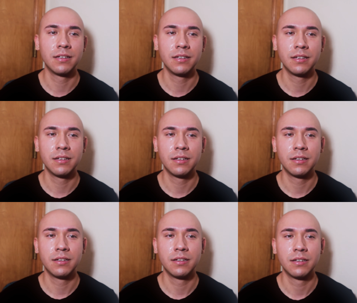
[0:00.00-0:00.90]

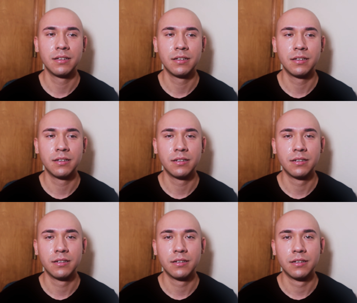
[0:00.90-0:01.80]

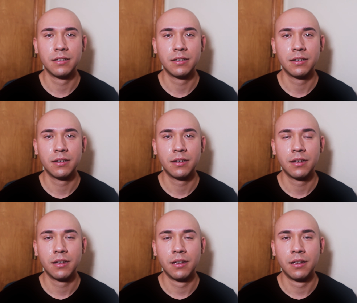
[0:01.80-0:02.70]

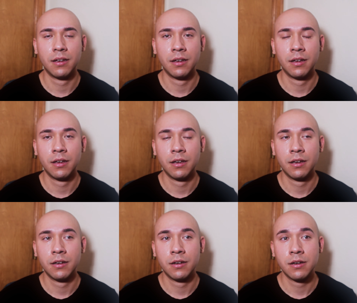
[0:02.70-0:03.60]
Nobody speaks.